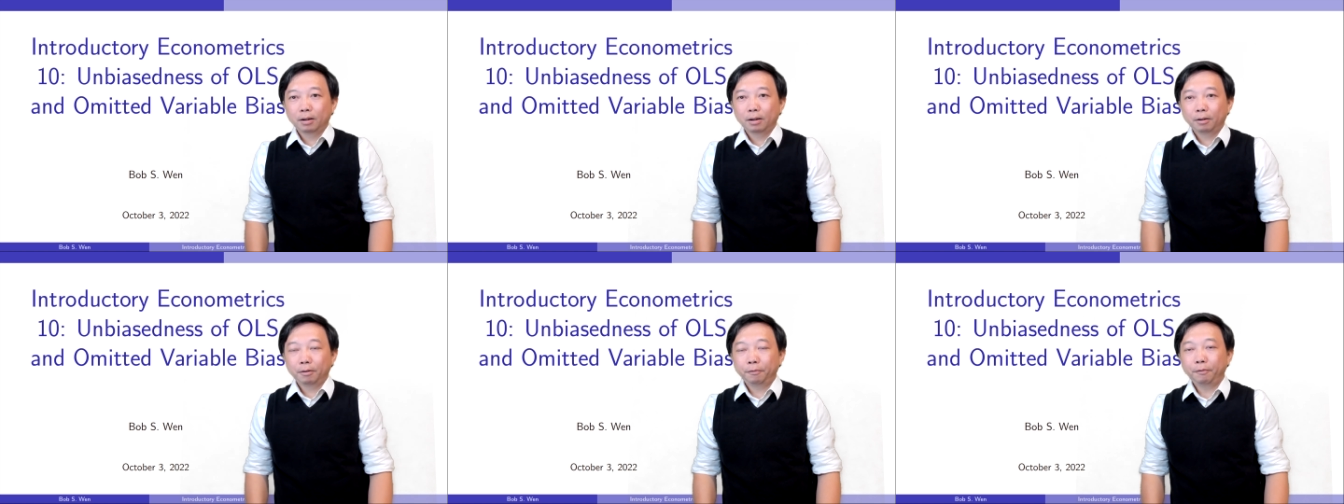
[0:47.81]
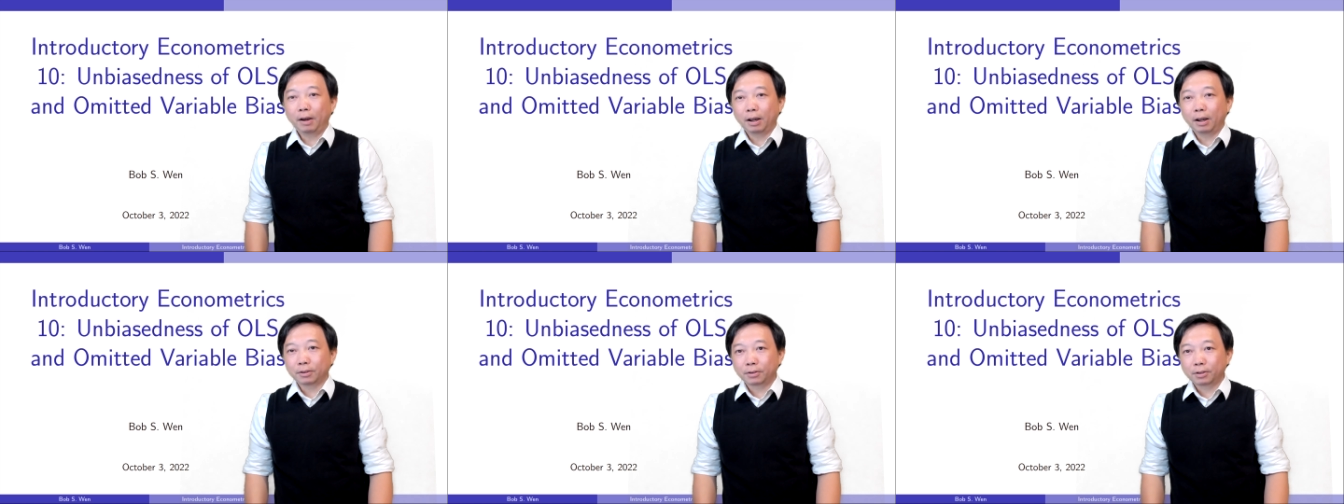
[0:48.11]

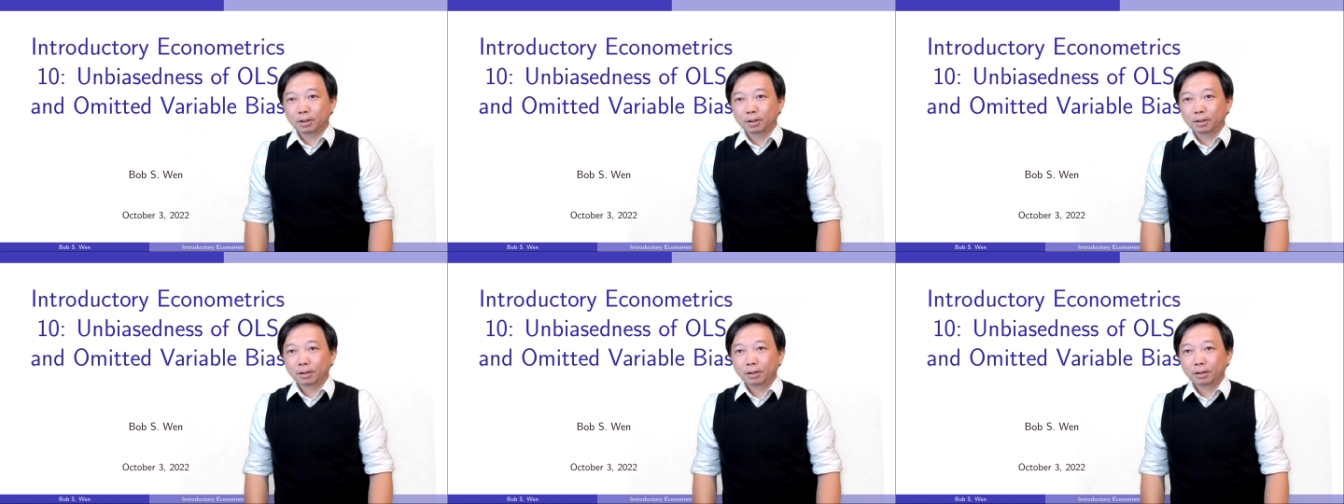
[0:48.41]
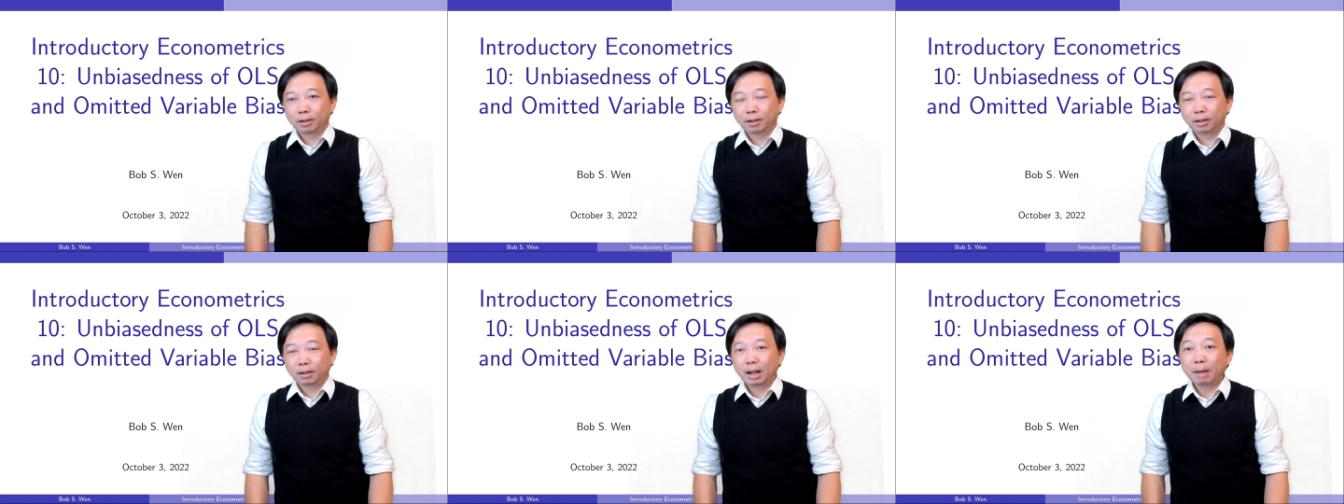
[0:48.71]
First,
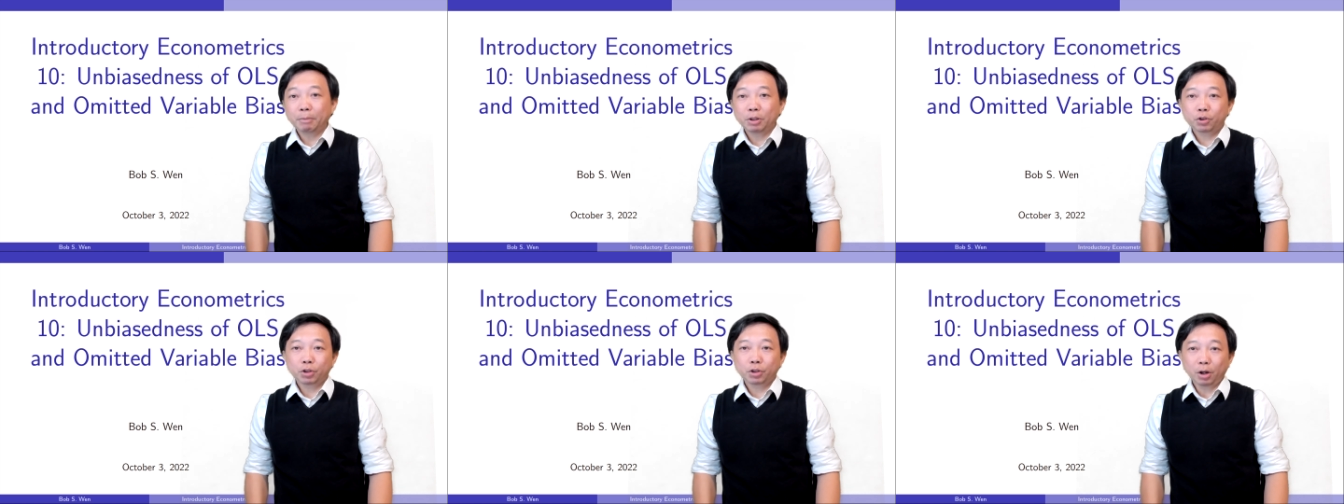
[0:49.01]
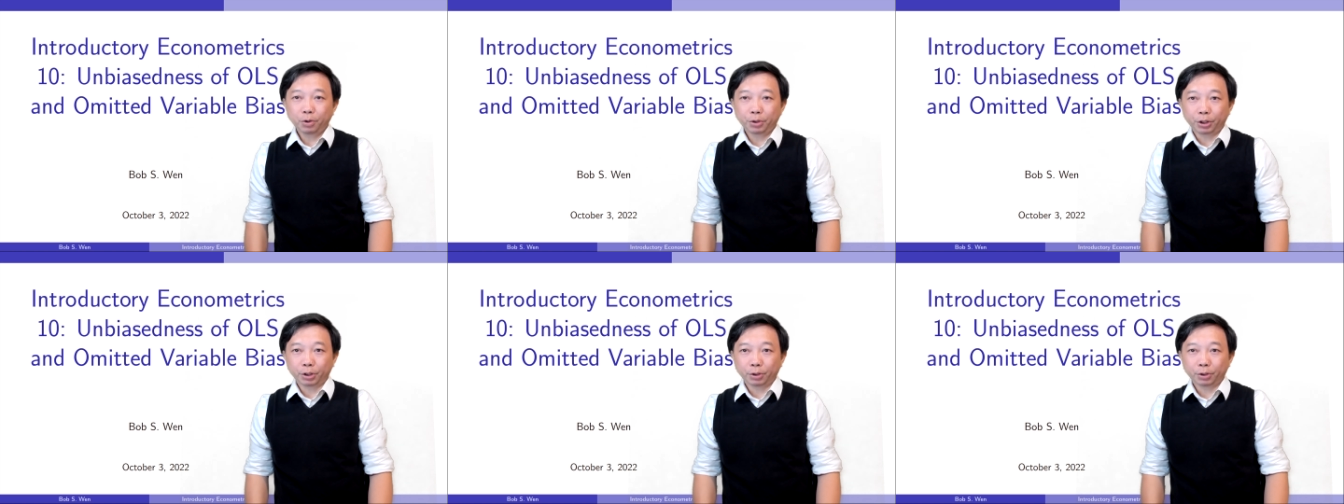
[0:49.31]
let me
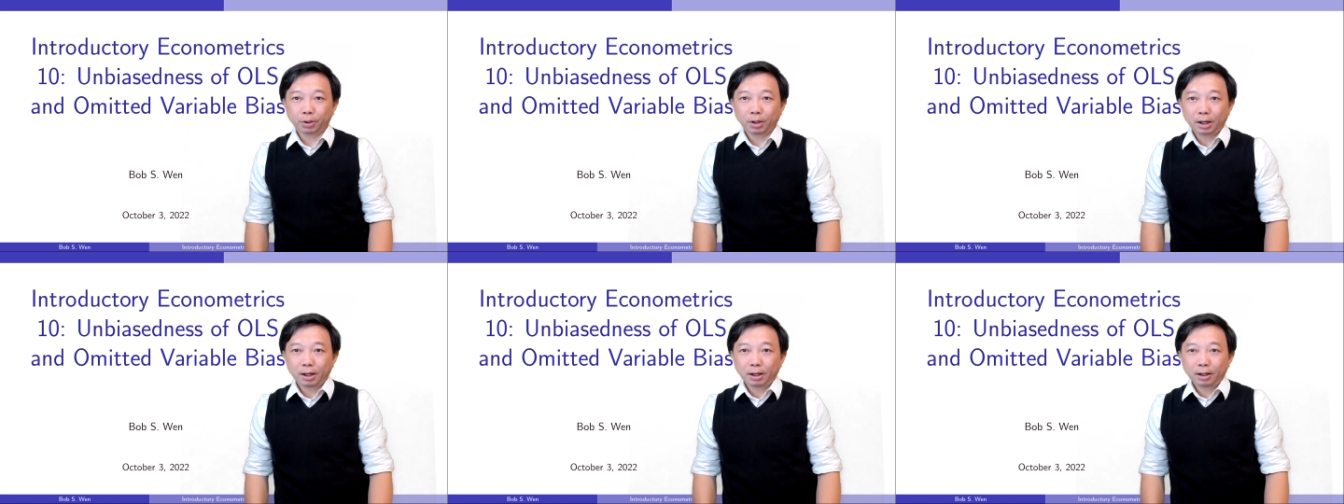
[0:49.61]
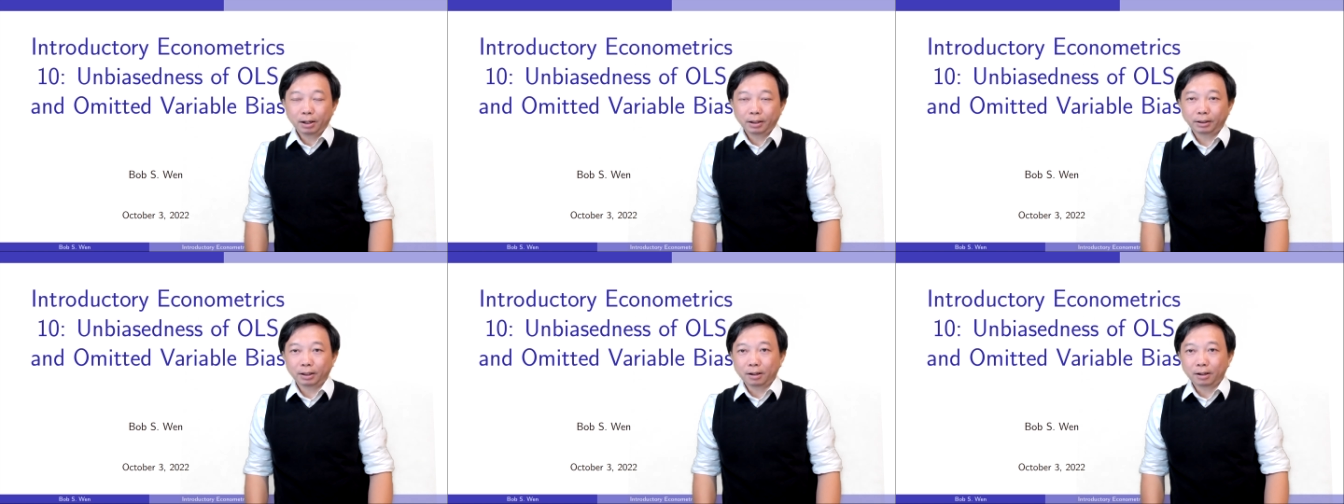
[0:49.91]
show you
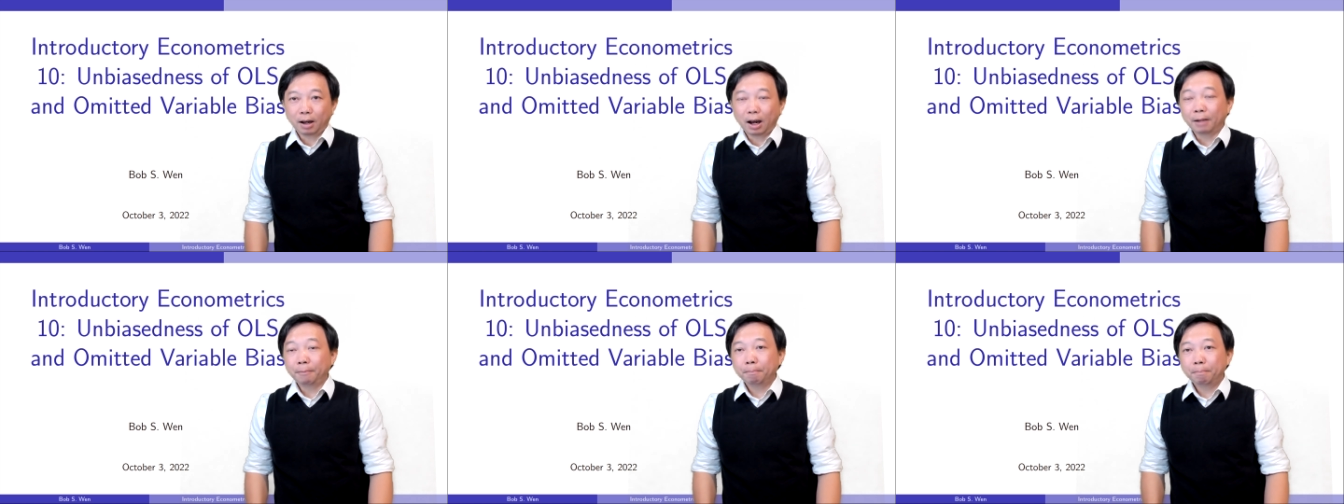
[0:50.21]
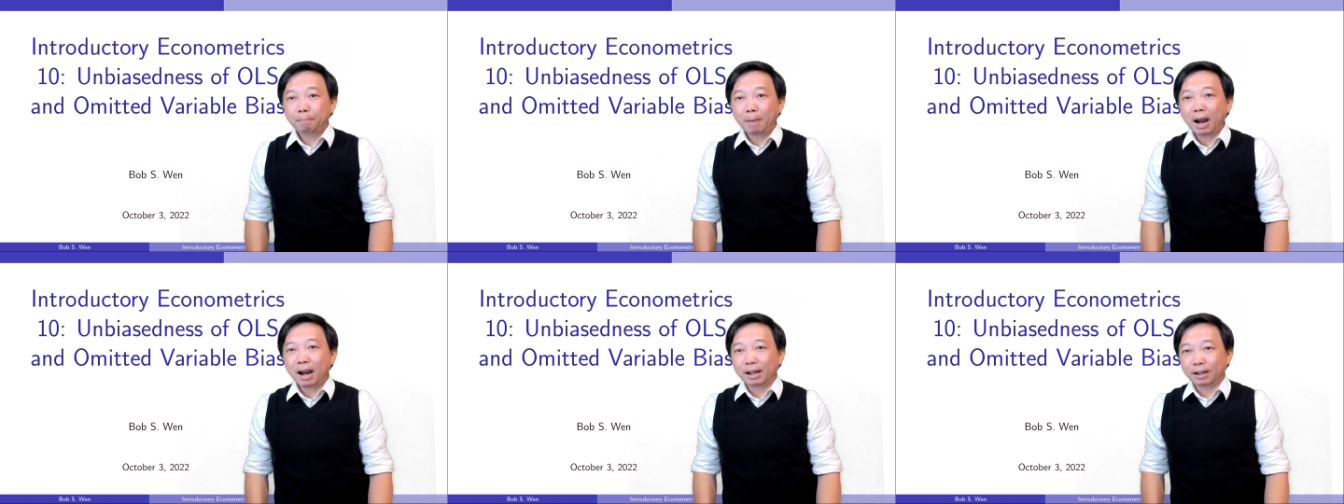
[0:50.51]
the
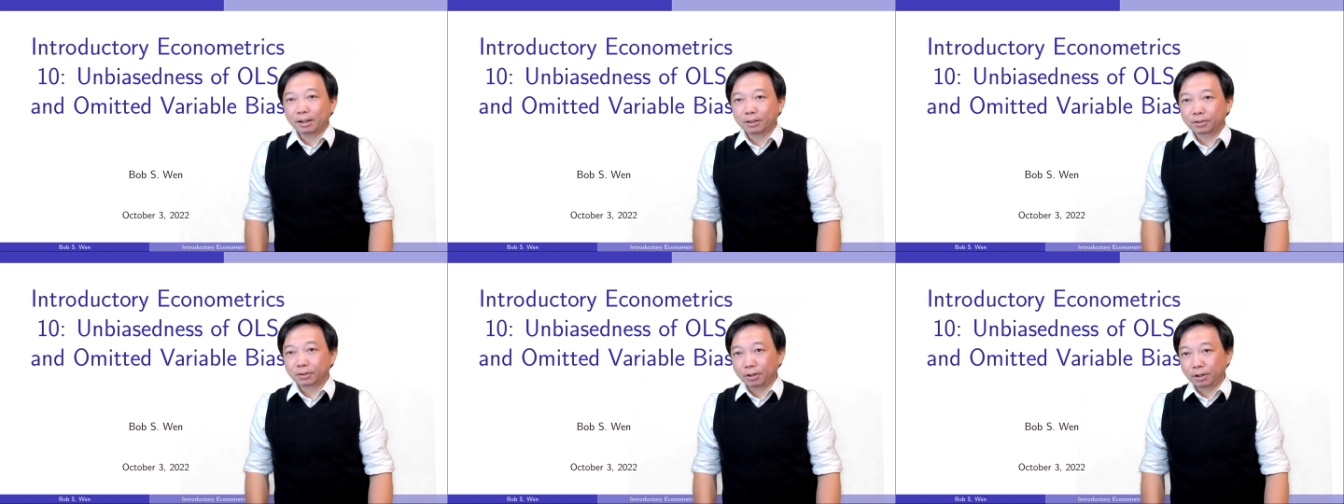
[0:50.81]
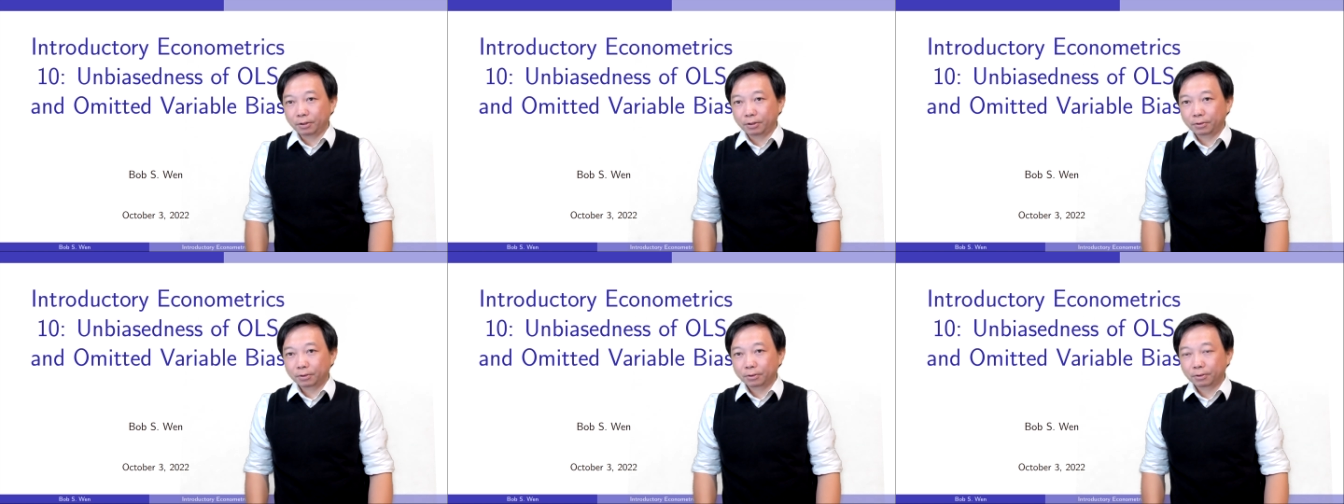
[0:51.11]

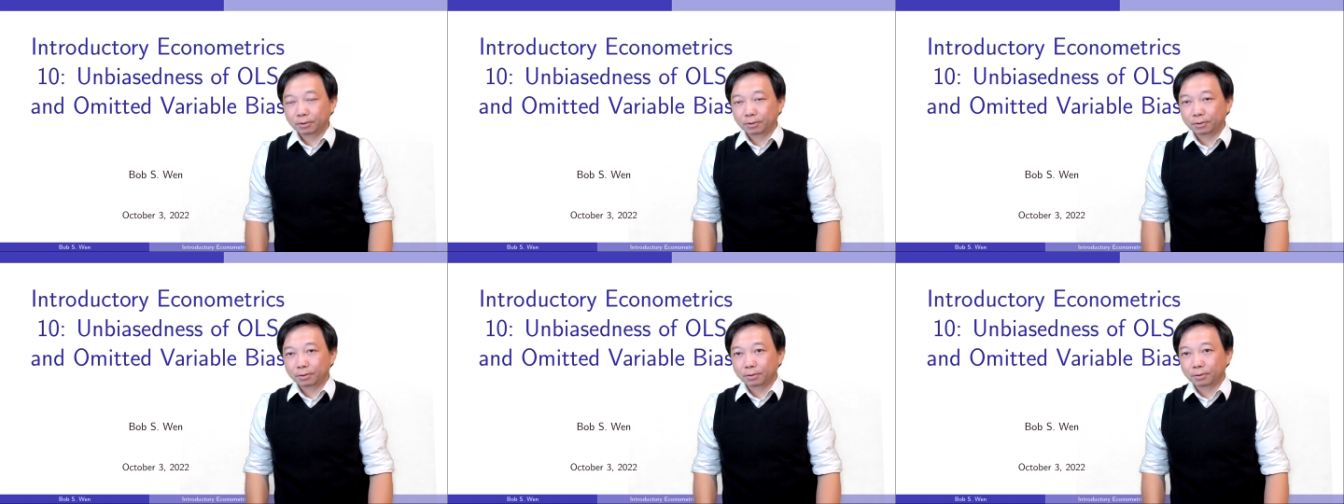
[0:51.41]
unbiasedness